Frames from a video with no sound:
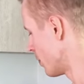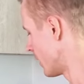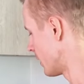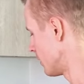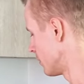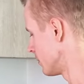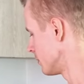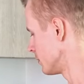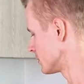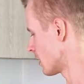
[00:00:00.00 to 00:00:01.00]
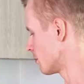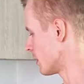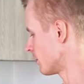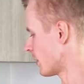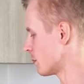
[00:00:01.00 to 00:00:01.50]
Then some
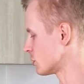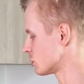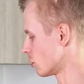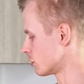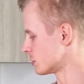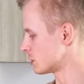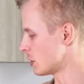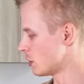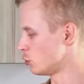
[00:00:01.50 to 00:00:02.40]
uh, fiber source